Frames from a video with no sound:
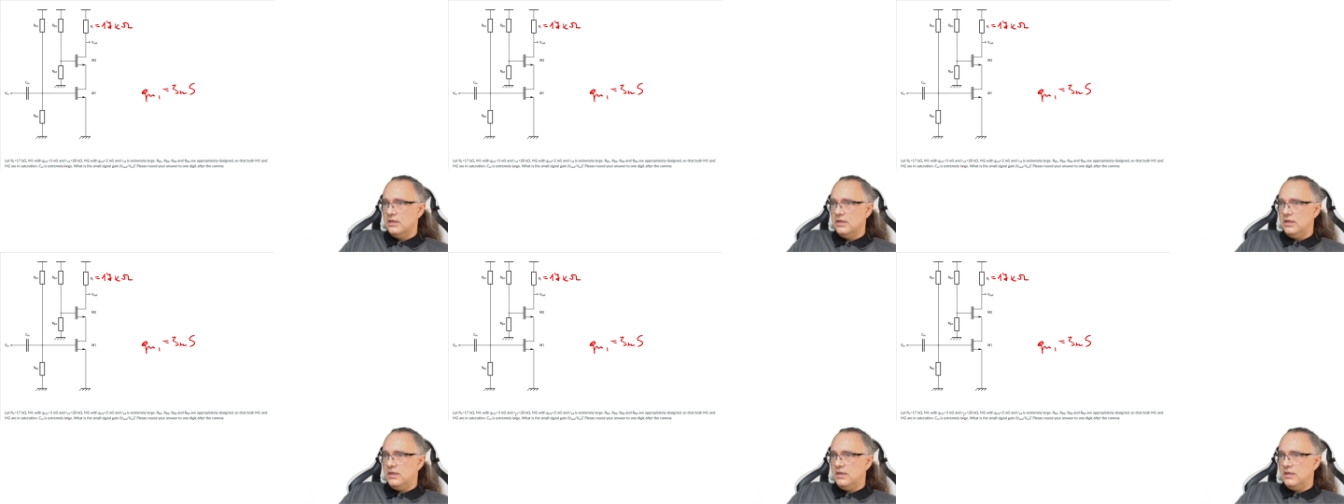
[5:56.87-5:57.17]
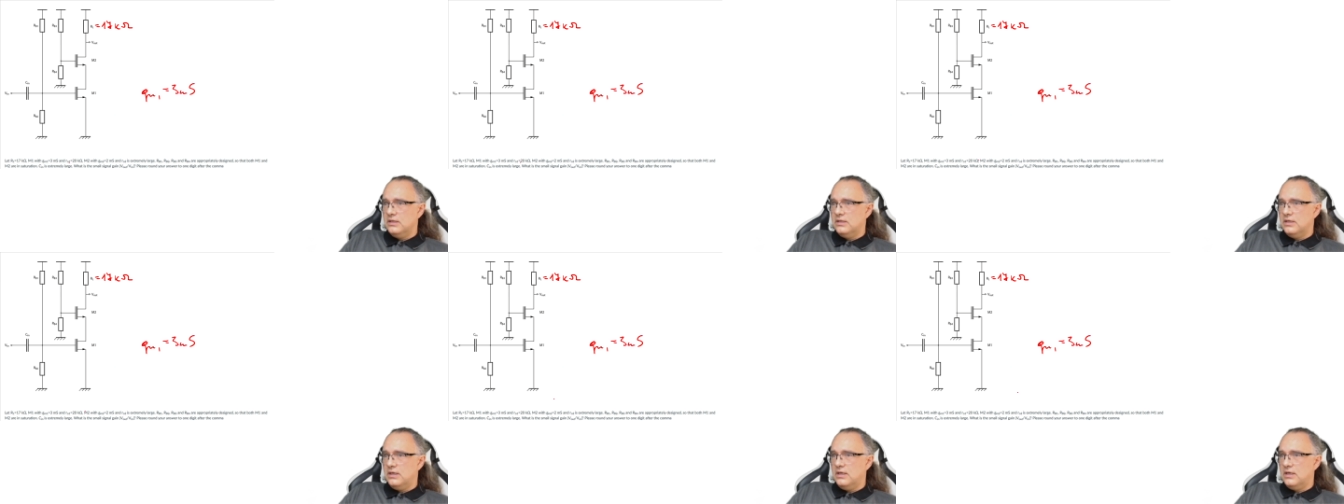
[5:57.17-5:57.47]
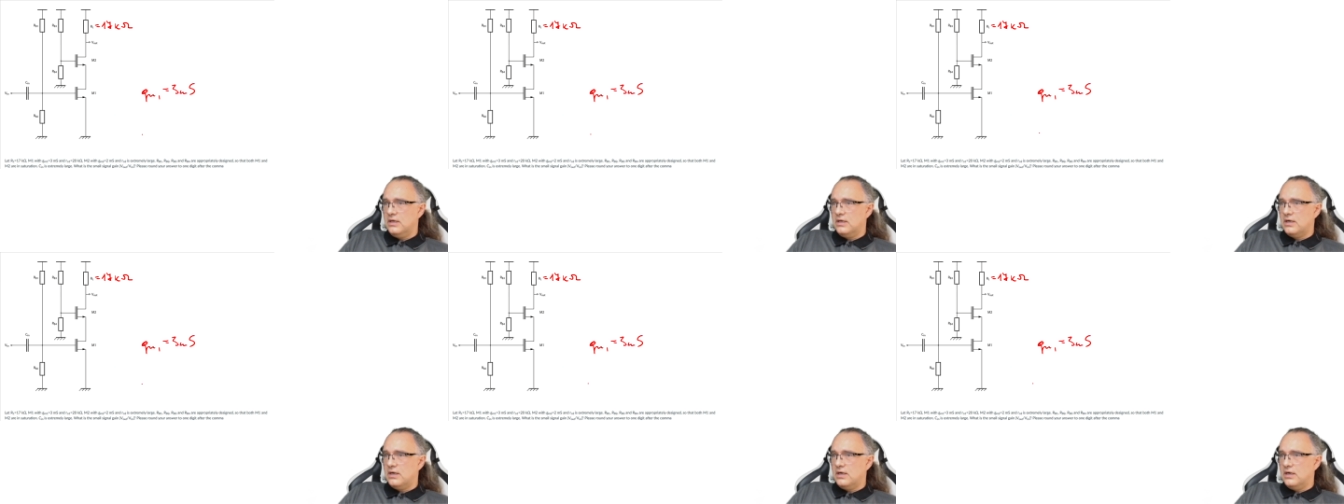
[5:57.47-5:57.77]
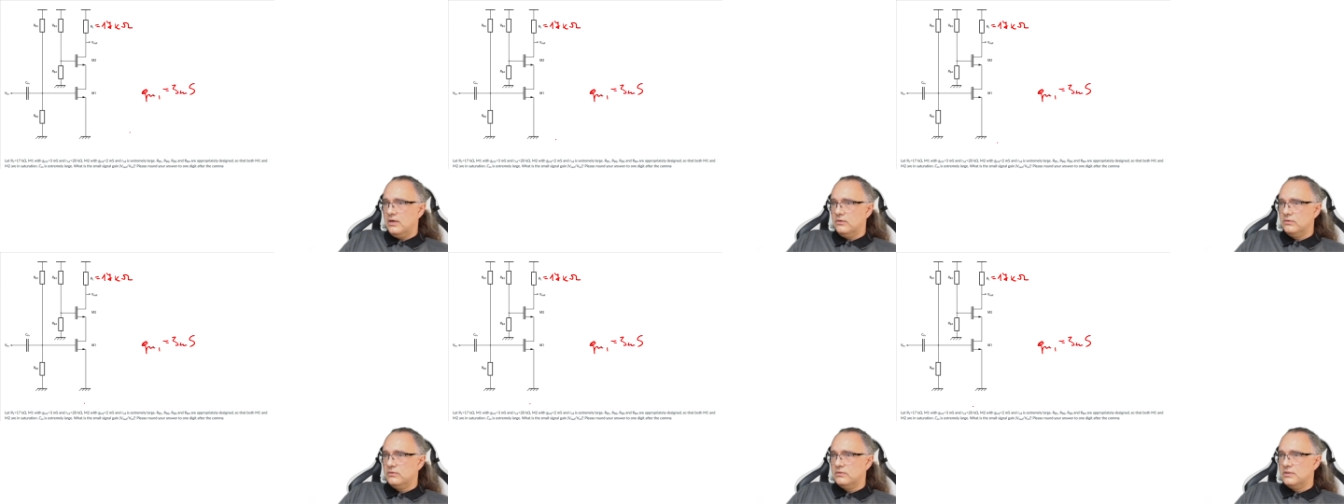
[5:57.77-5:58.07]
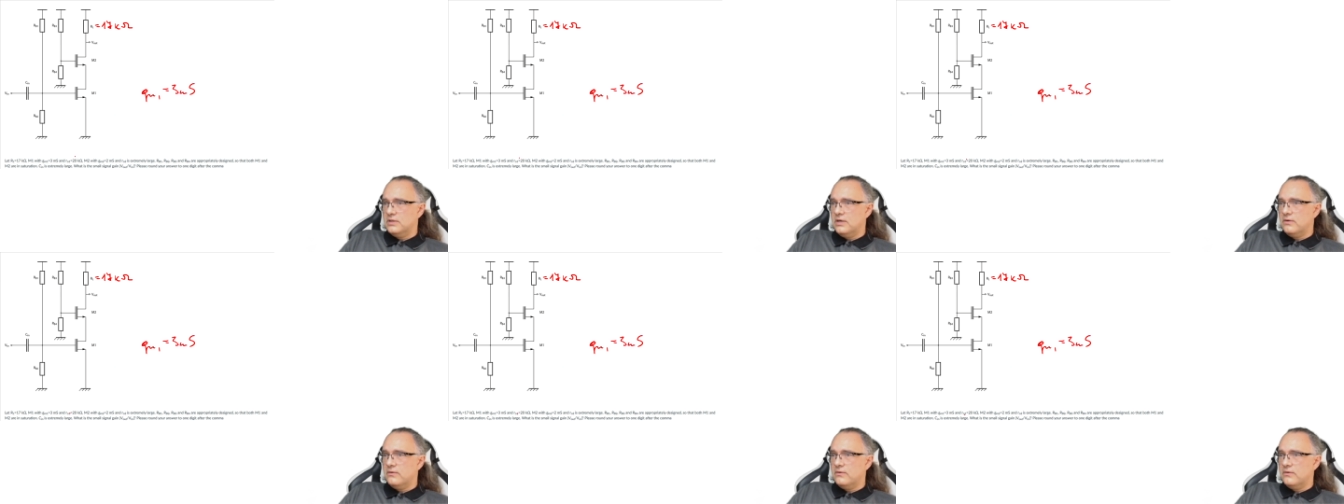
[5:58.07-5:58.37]
and R out.
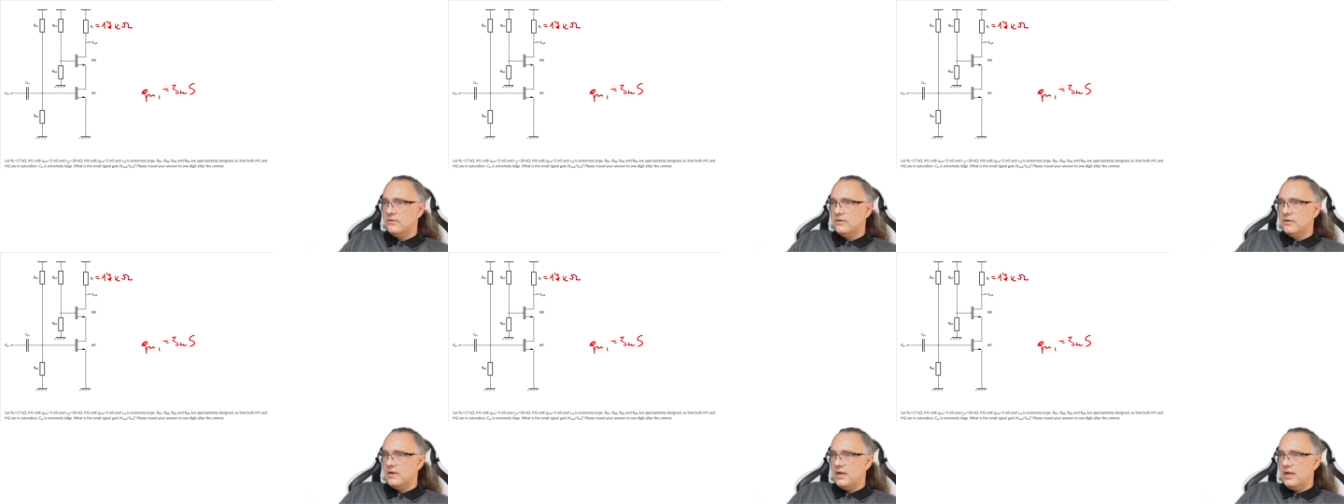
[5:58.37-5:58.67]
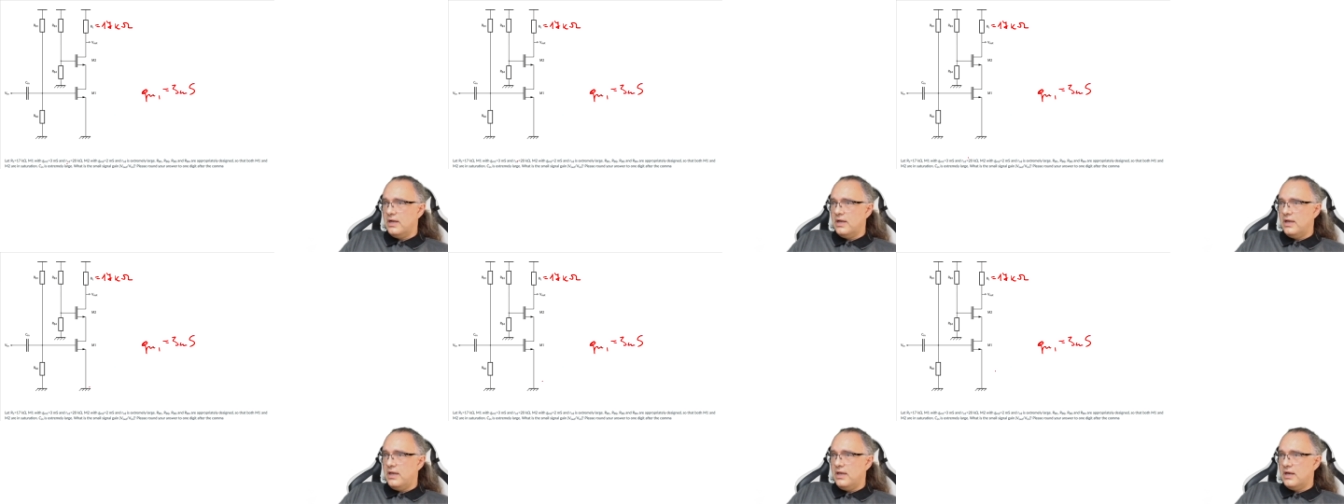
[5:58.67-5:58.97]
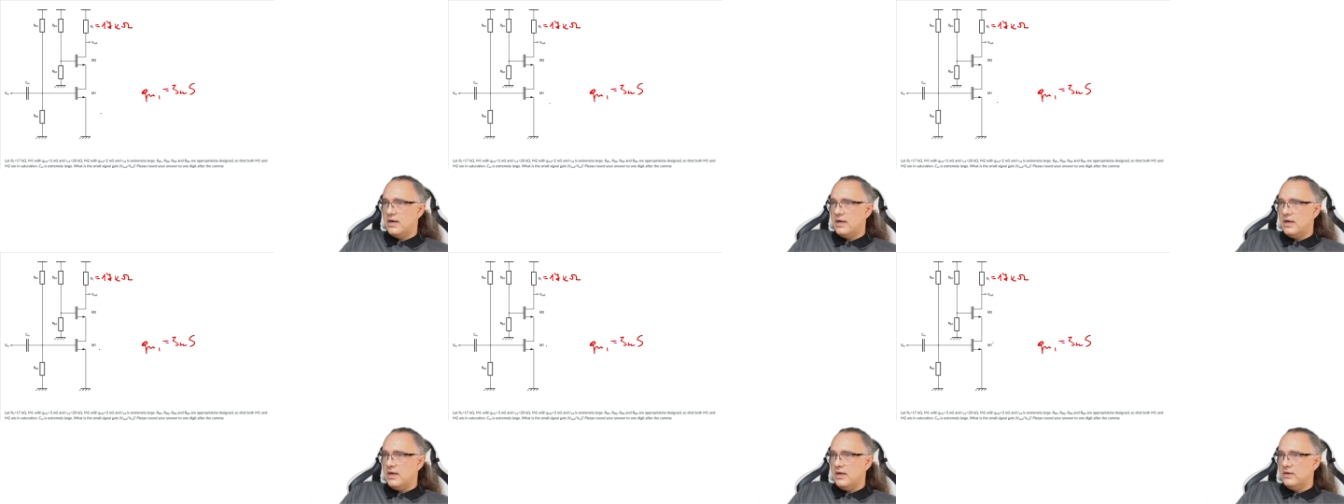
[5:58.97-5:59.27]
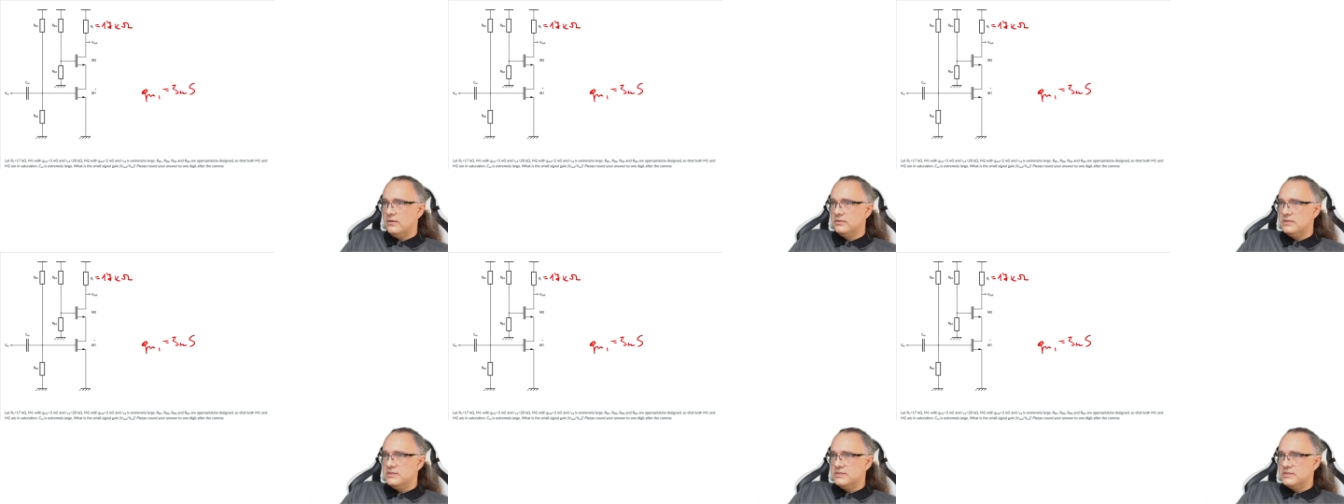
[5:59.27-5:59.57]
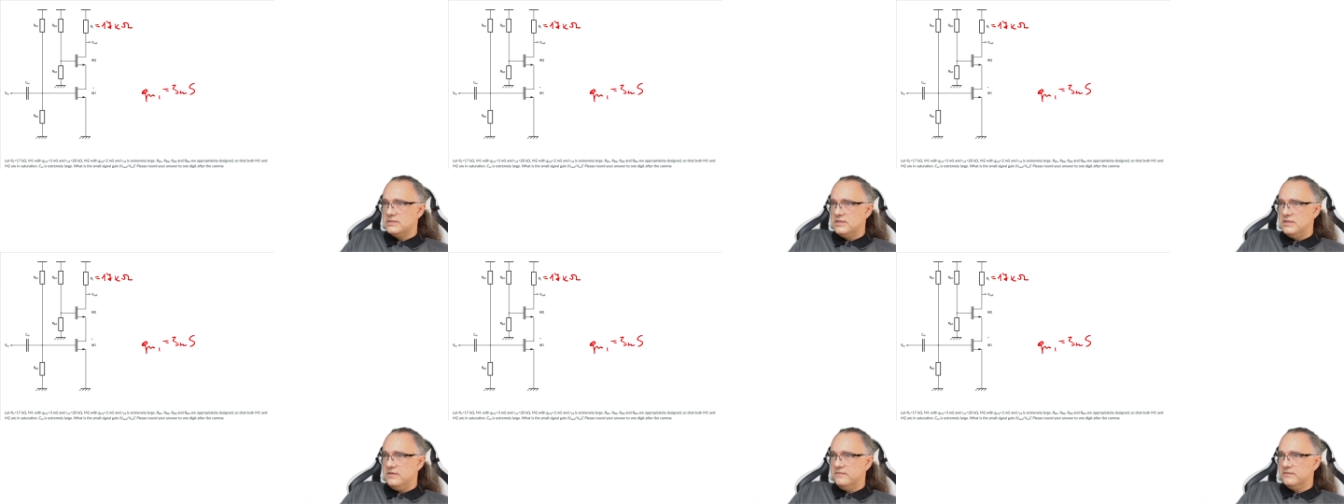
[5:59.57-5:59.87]
Now R out is
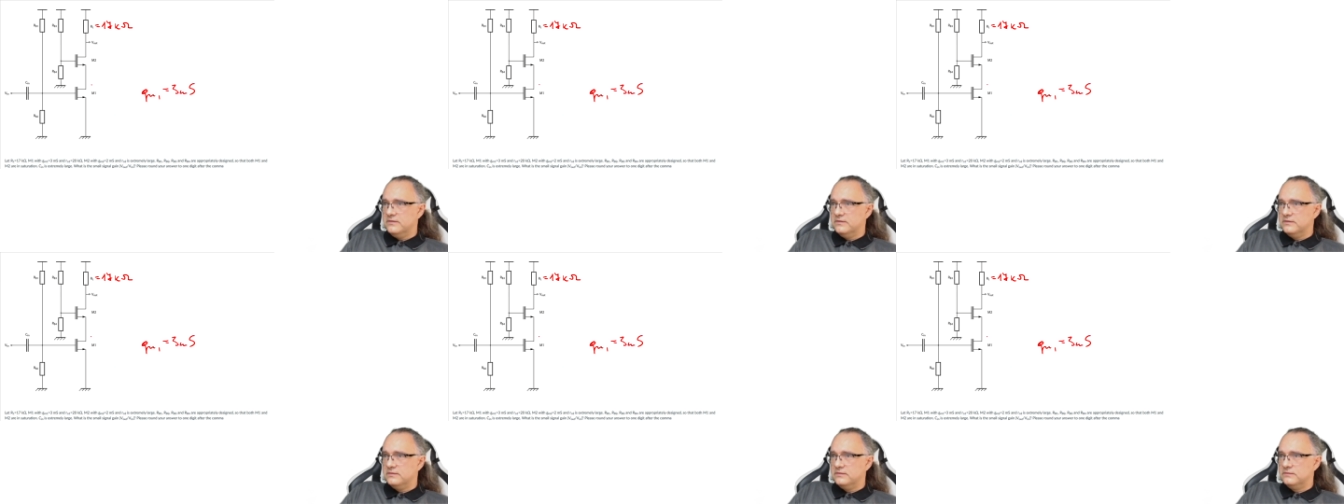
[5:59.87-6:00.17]
given,